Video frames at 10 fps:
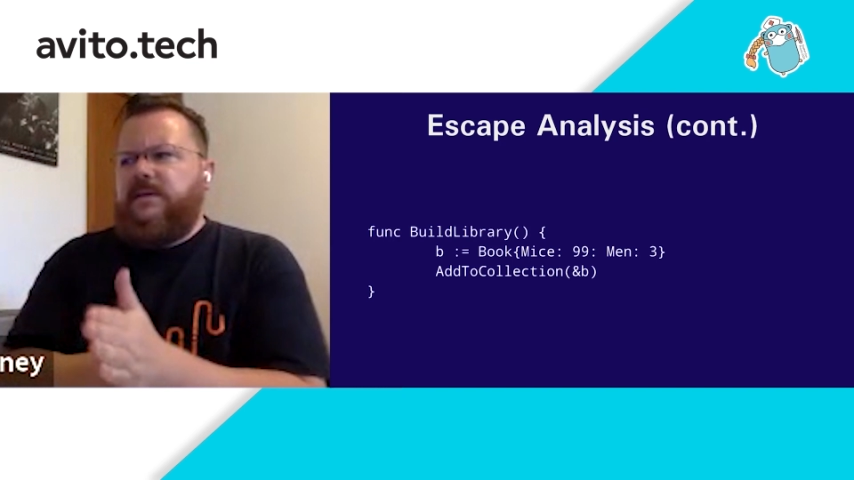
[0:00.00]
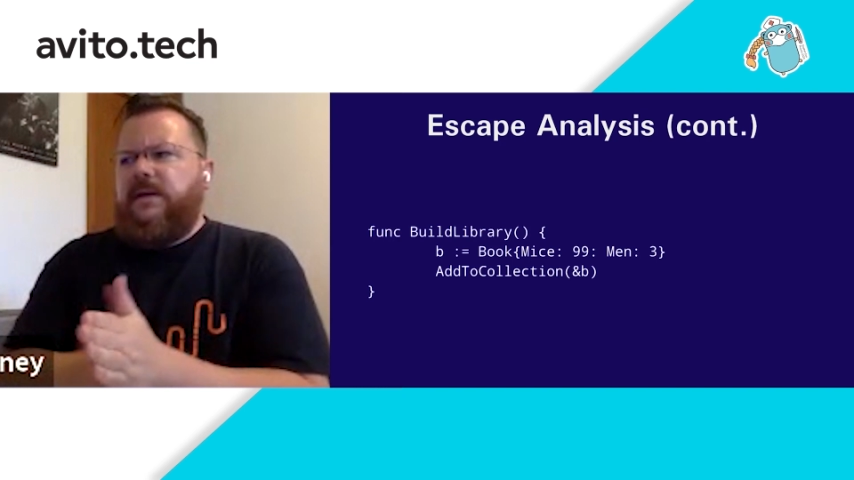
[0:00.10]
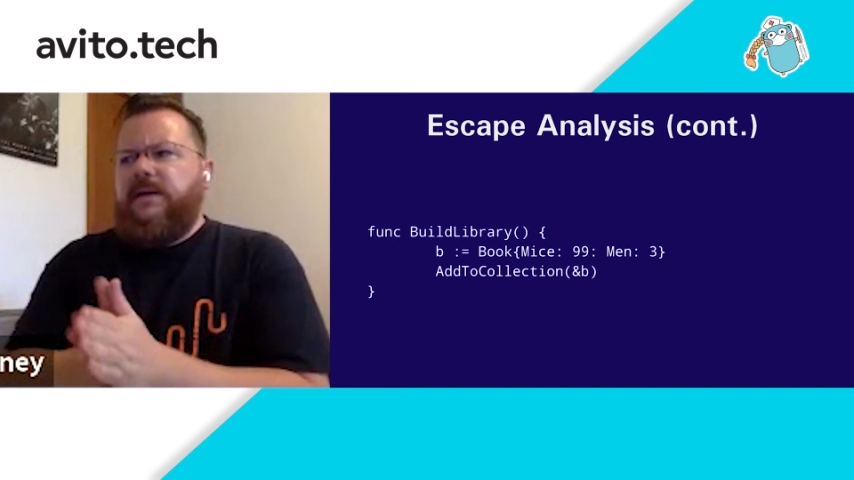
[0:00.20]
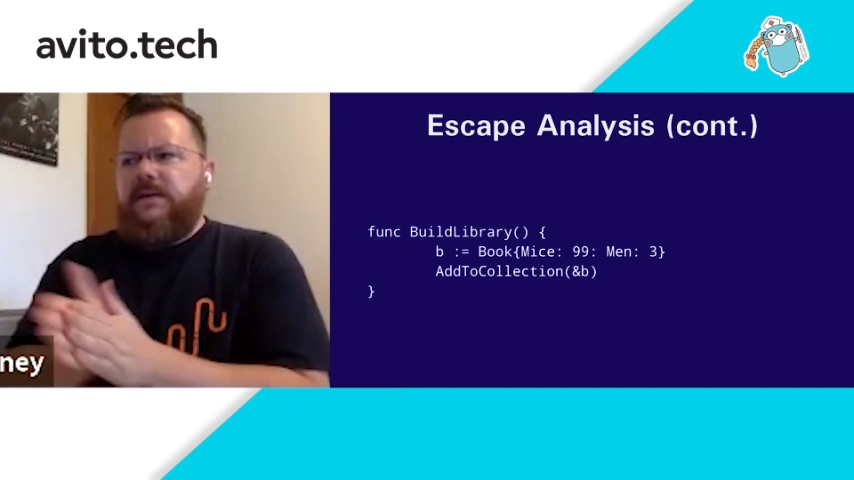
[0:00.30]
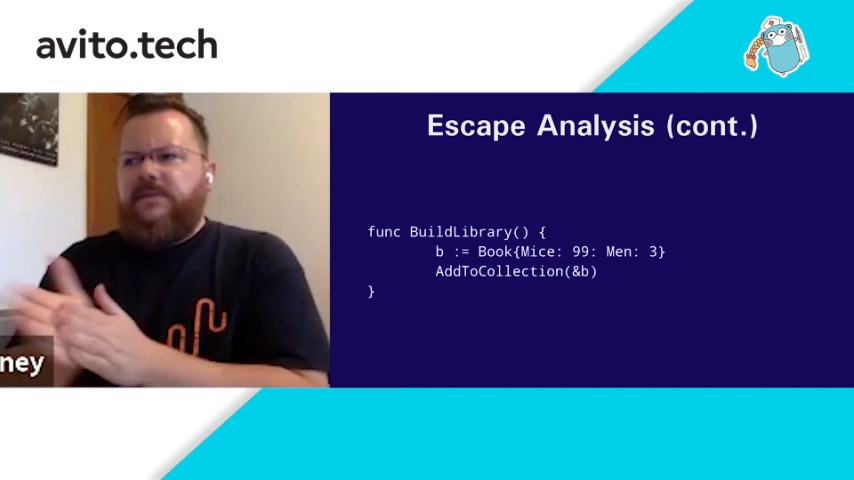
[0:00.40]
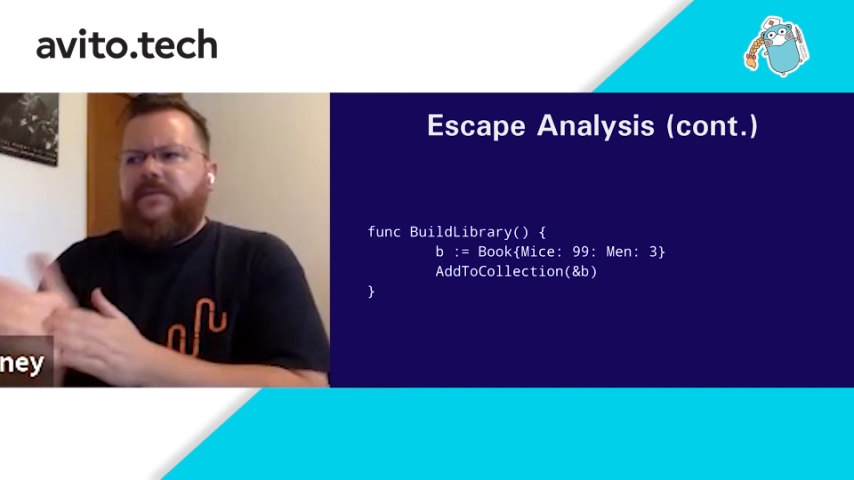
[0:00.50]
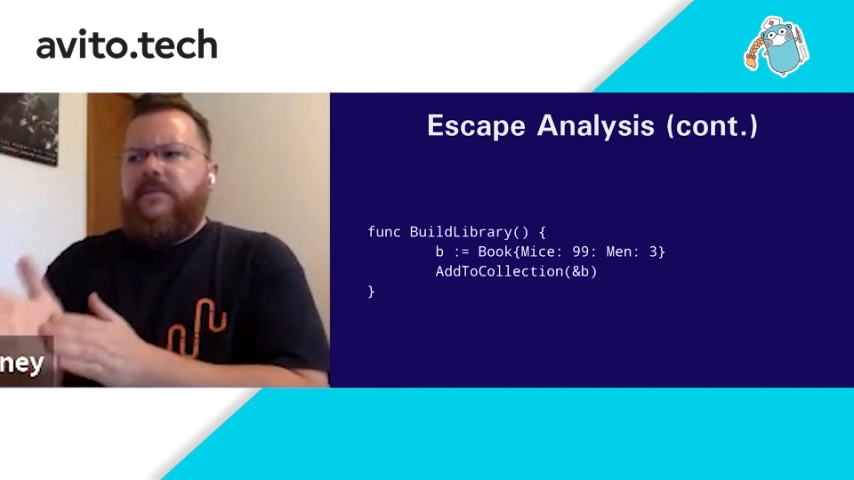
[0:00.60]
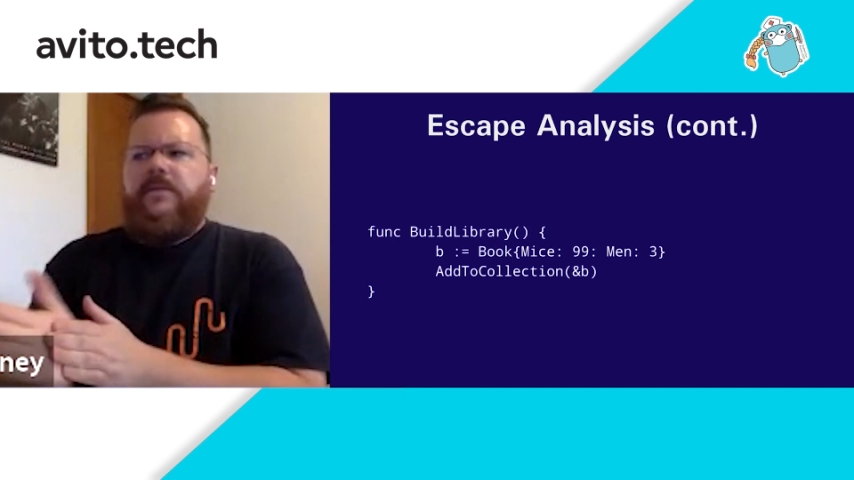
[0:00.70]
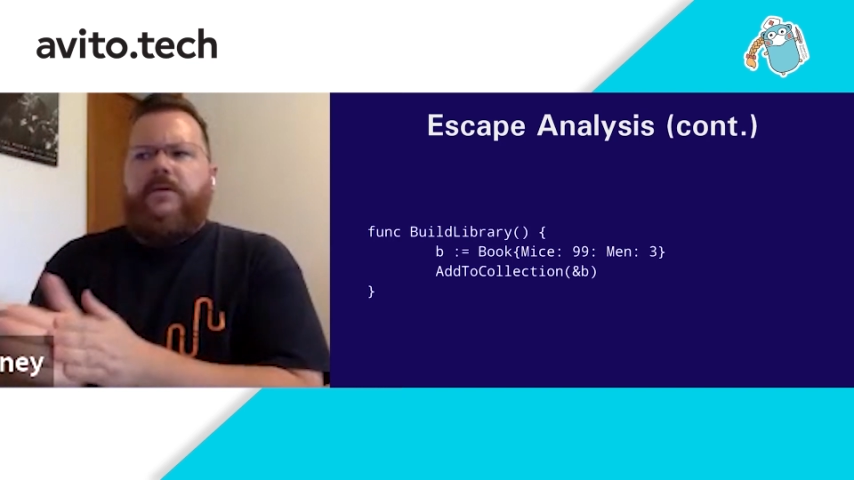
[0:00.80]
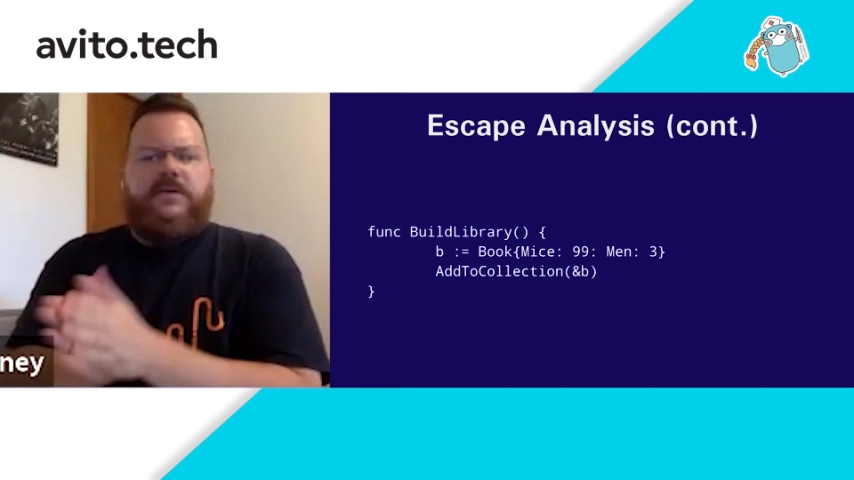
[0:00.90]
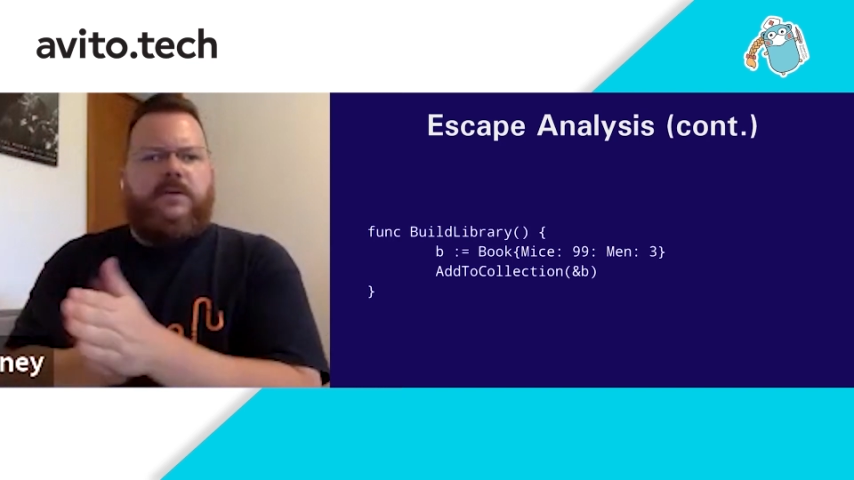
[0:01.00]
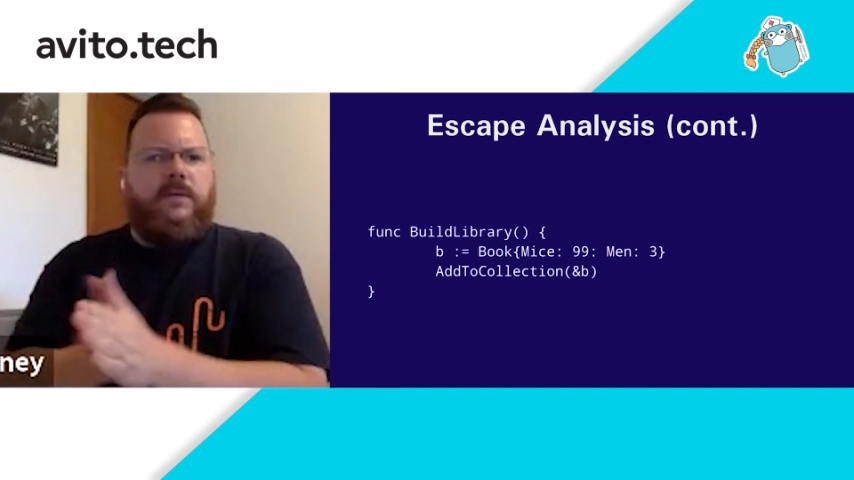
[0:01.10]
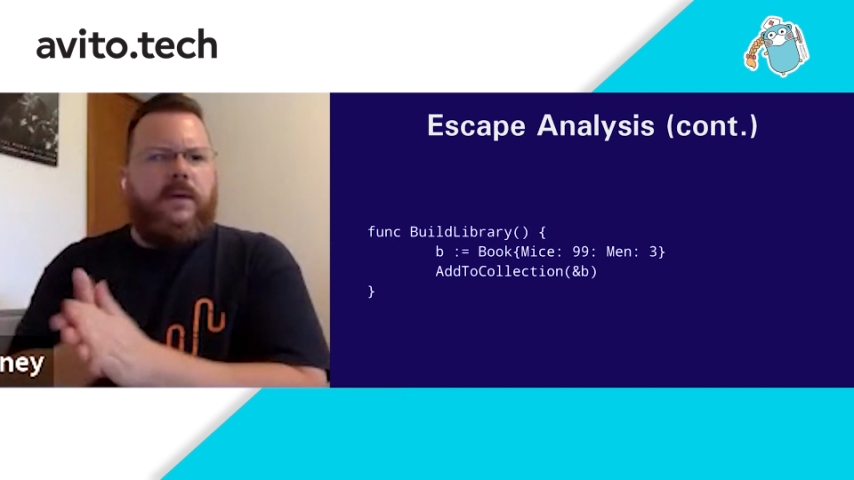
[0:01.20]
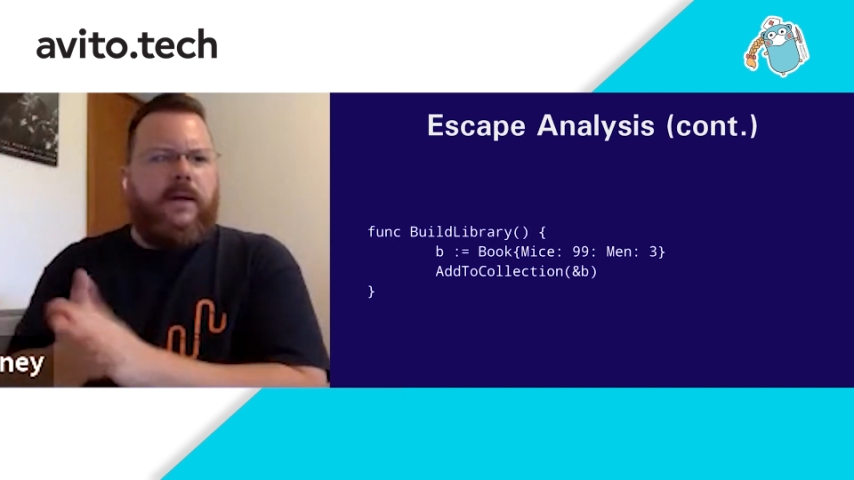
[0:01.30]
slightly different version